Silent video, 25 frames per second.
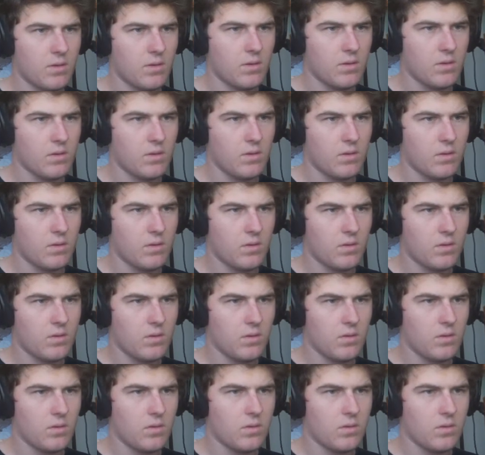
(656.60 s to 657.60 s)

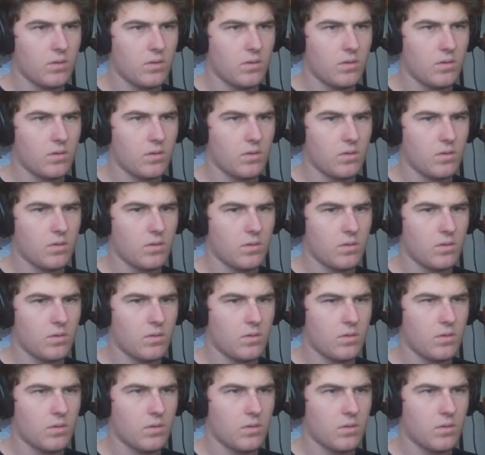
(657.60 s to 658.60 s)

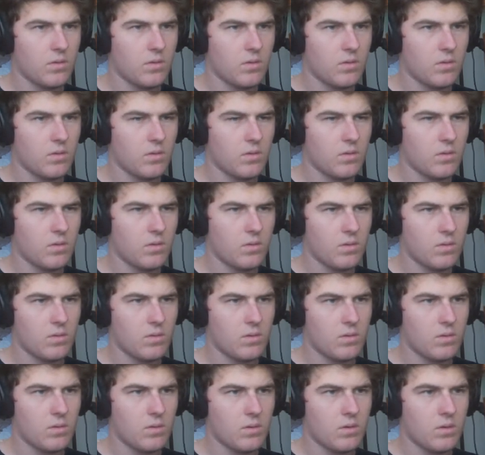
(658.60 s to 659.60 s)

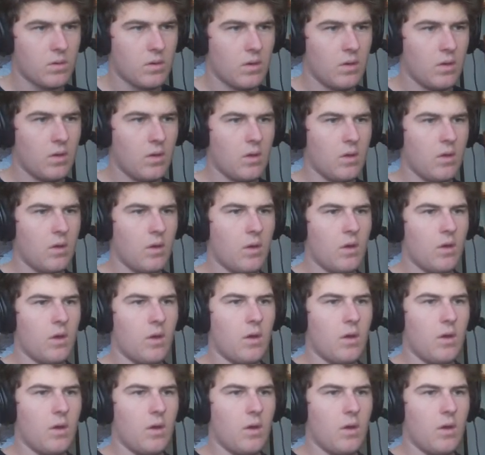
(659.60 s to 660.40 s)
Nothing is said.